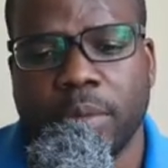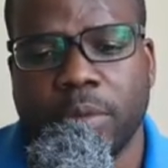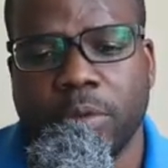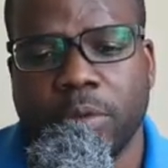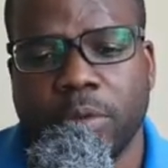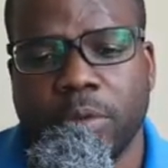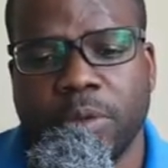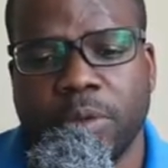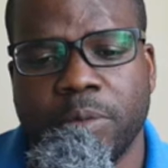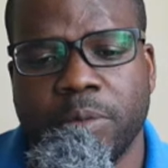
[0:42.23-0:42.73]

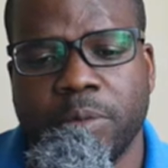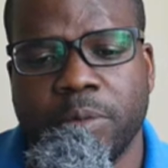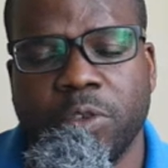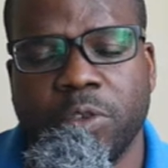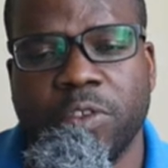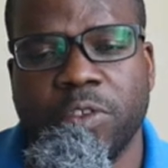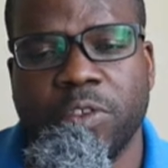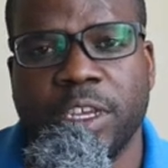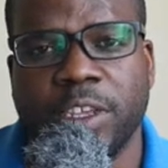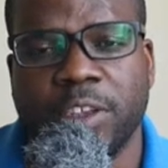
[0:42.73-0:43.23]
Most people
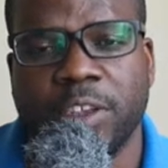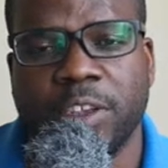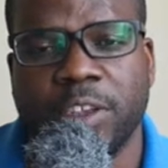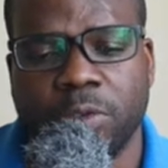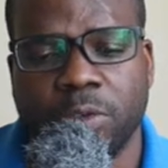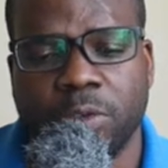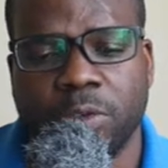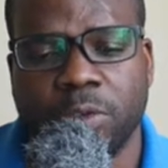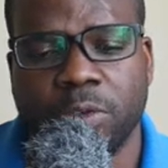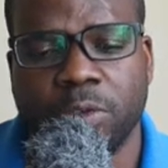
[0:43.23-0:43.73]
use this
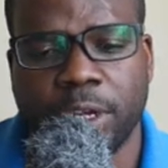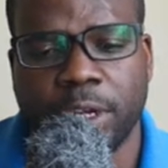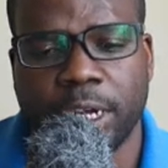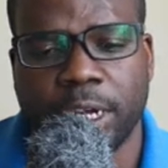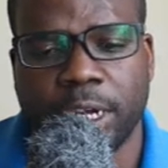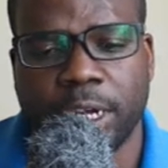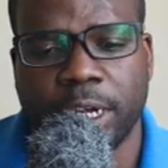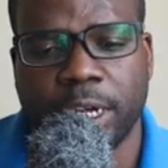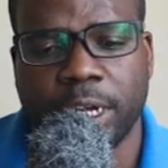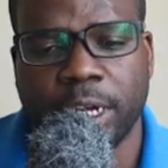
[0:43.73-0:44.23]
through
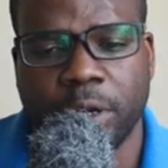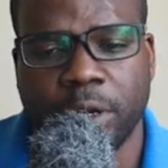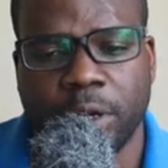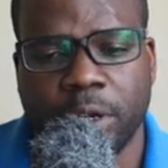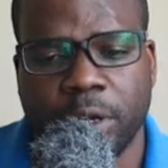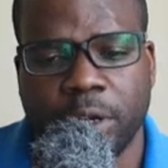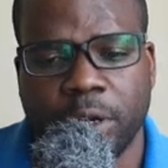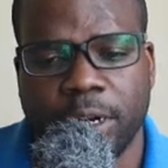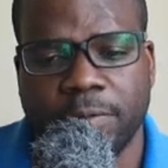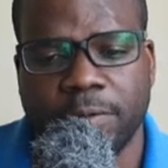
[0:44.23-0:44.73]

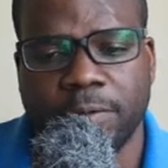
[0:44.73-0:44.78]
Creative